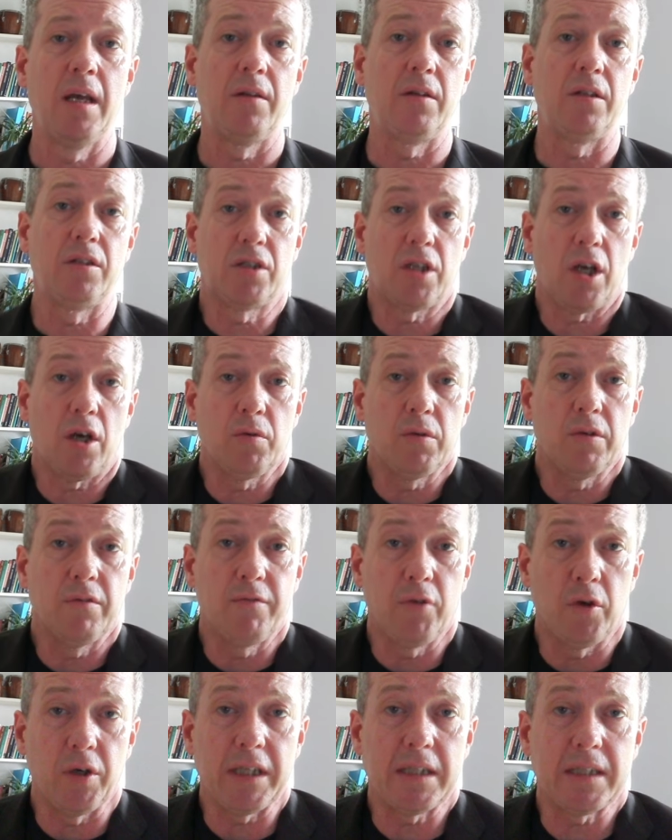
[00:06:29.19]
the tone of
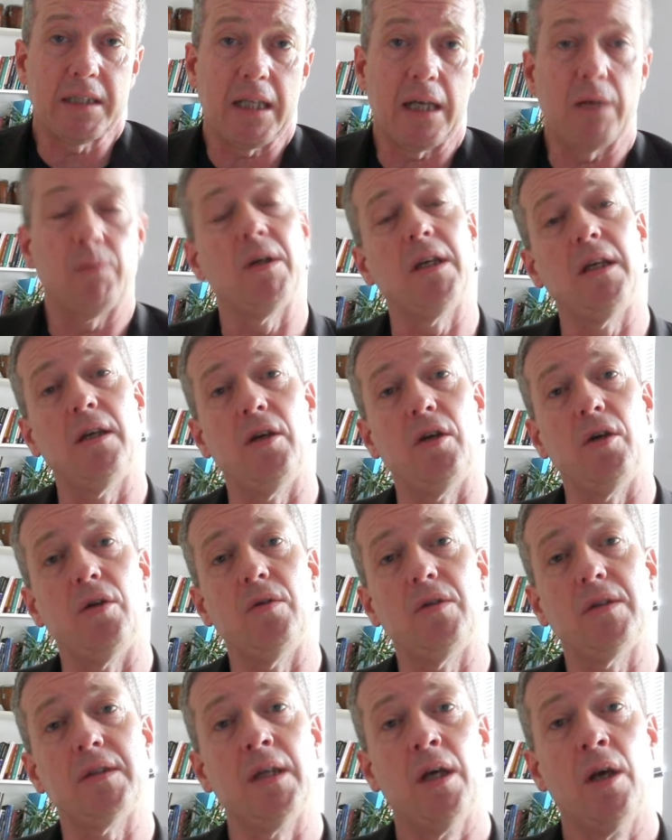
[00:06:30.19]
voice that we
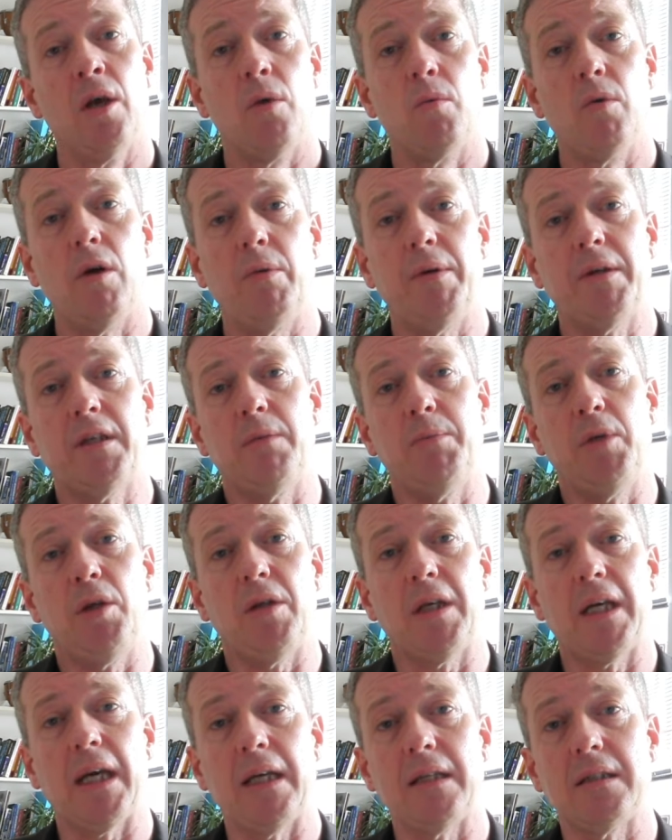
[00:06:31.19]
use, what we're
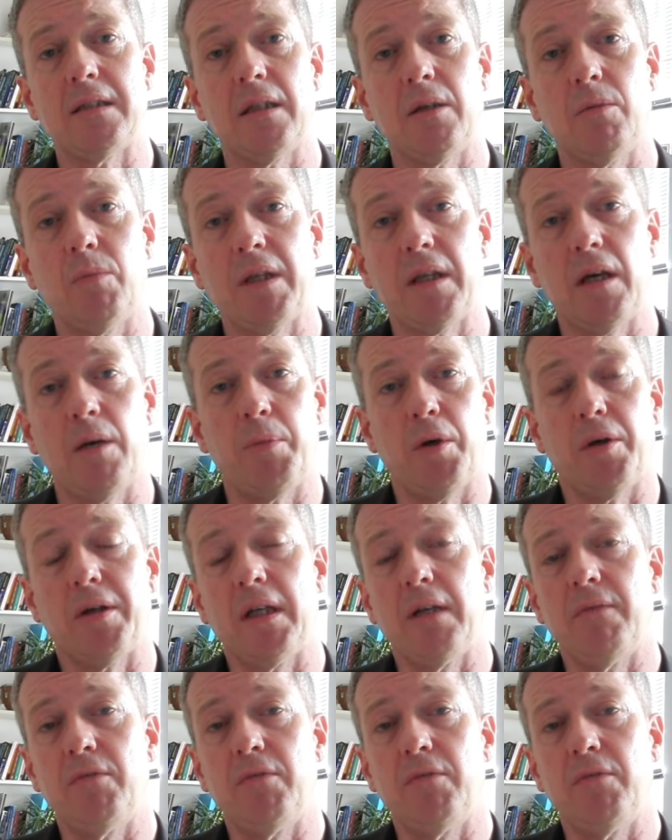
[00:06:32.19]
communicating with our body.